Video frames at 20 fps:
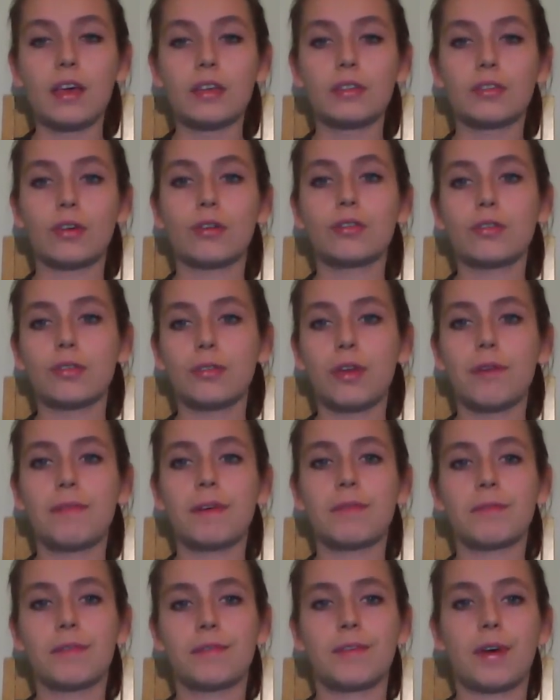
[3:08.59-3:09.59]
Social
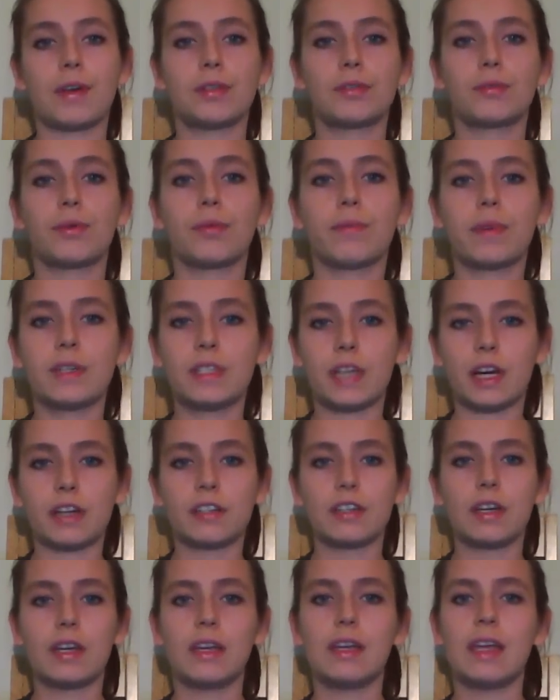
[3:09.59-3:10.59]
loafing refers to a
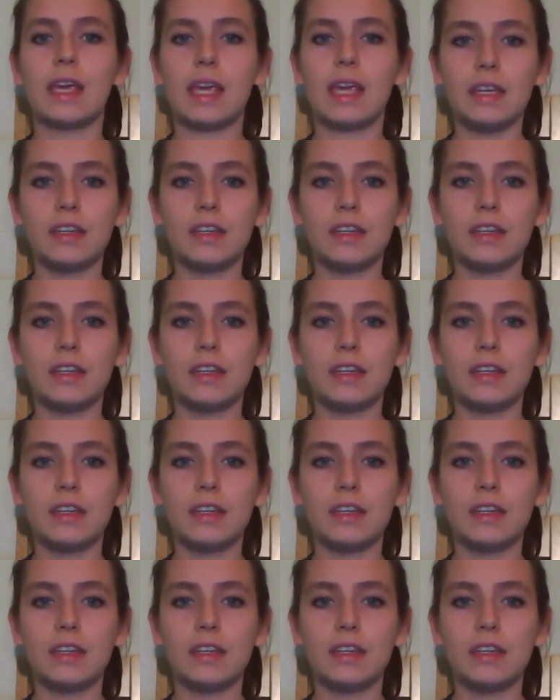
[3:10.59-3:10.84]
reduction in